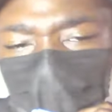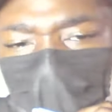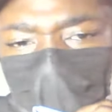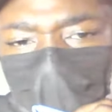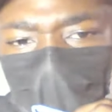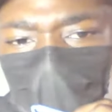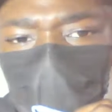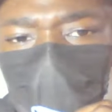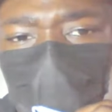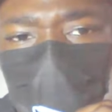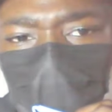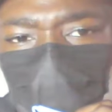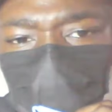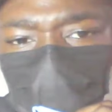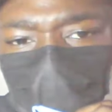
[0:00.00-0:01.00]

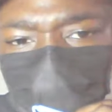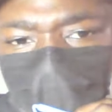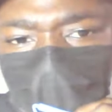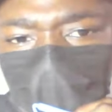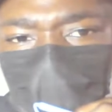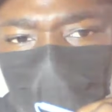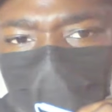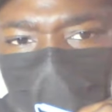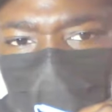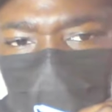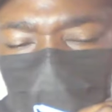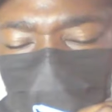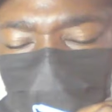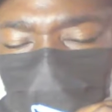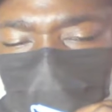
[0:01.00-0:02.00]
Akufo-Addo ne ba omi ano
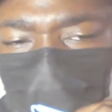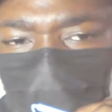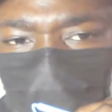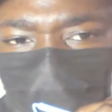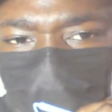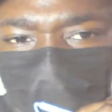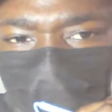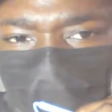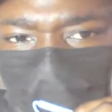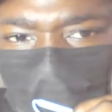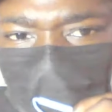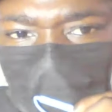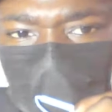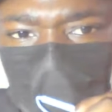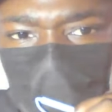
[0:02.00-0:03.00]
he
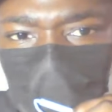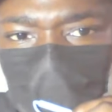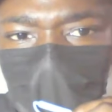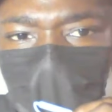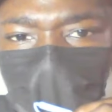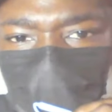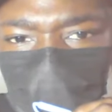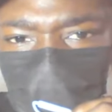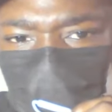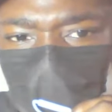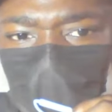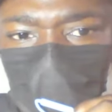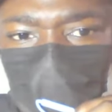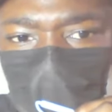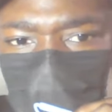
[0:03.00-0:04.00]
say no adwen o
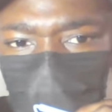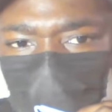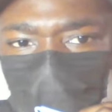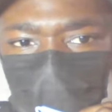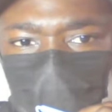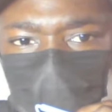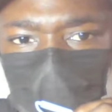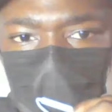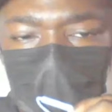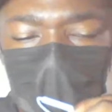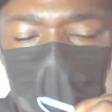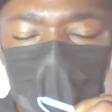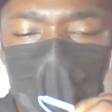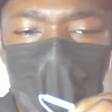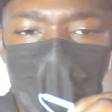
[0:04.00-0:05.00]
ma bon say
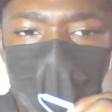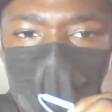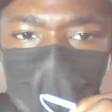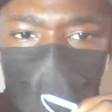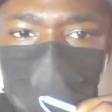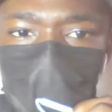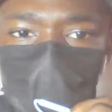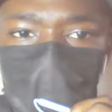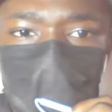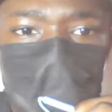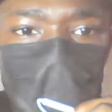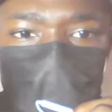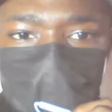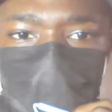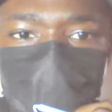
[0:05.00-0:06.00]
every
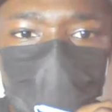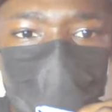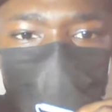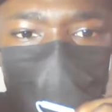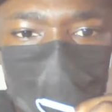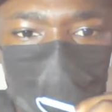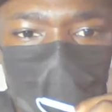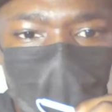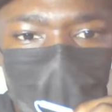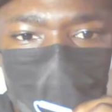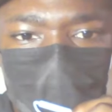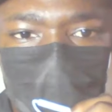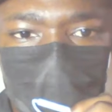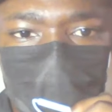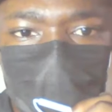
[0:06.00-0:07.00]
basic schools be
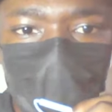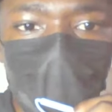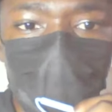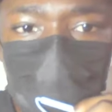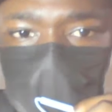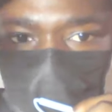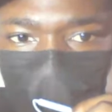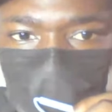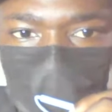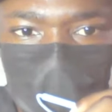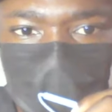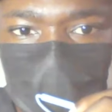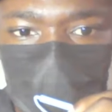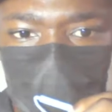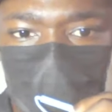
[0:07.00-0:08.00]
ano o me painting
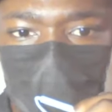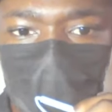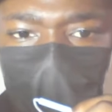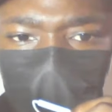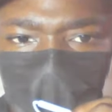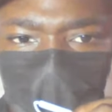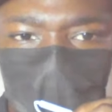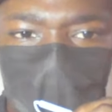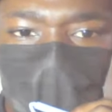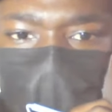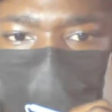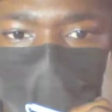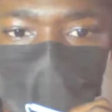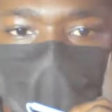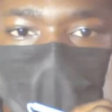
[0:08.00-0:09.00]
no with NPP
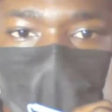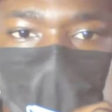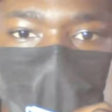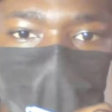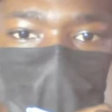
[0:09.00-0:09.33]
colors